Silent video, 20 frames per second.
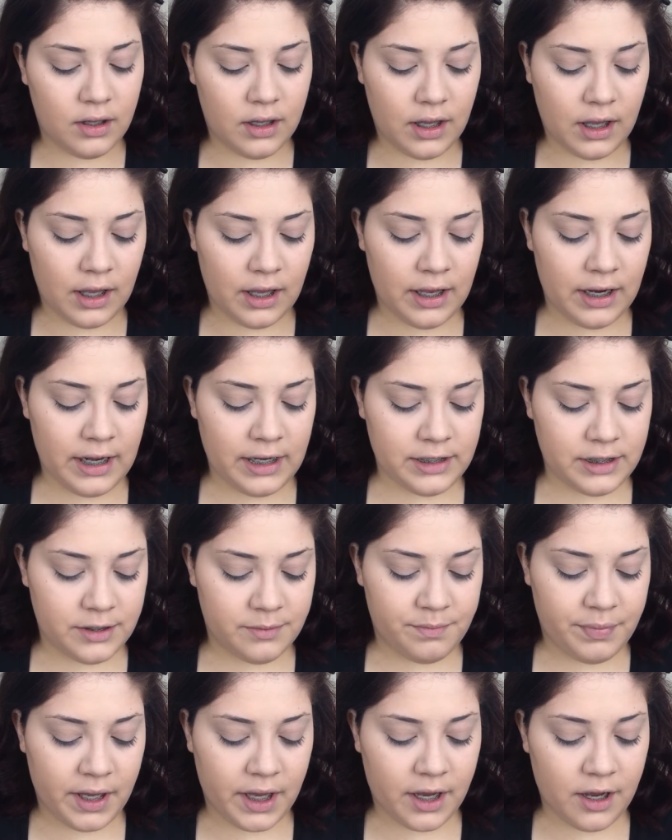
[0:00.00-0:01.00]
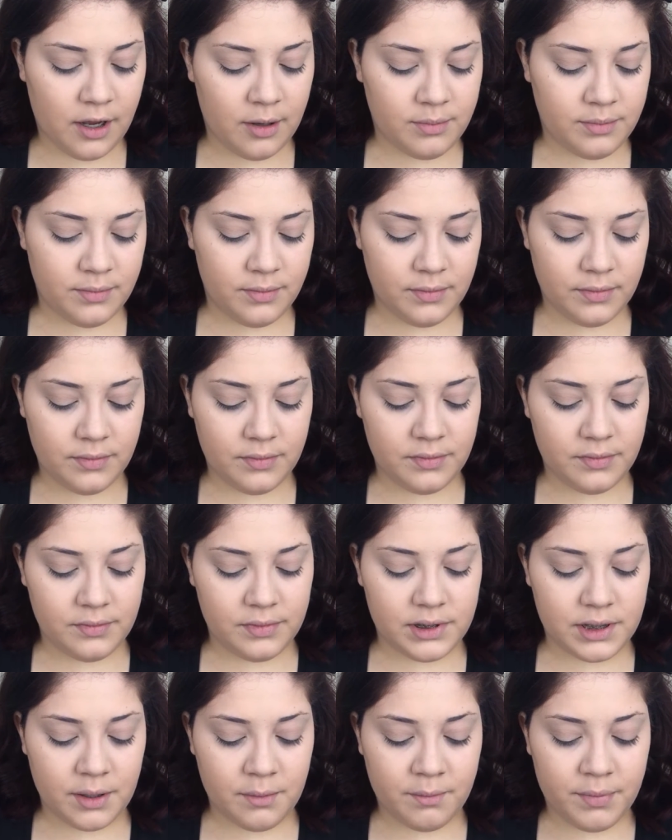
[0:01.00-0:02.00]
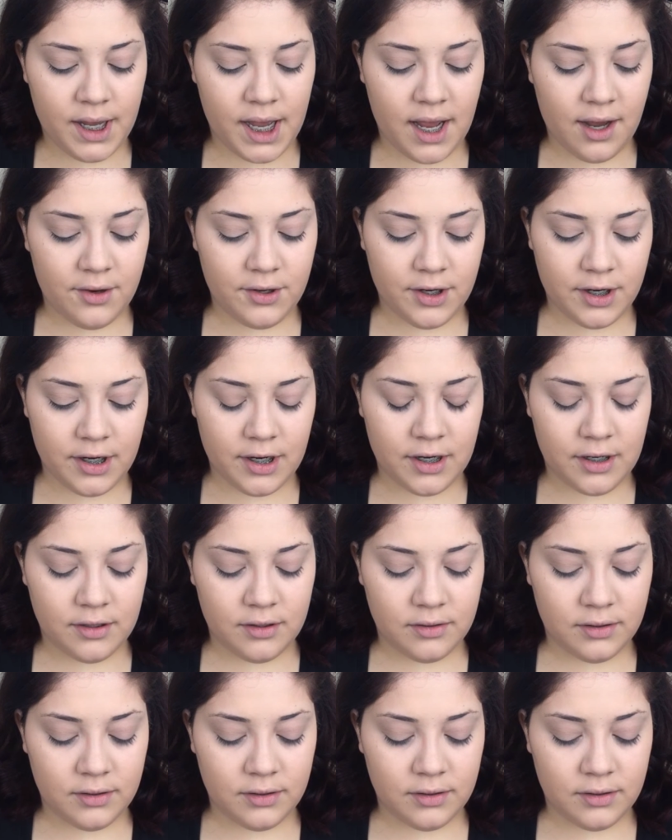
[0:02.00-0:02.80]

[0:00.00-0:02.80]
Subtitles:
and I just pick up some powder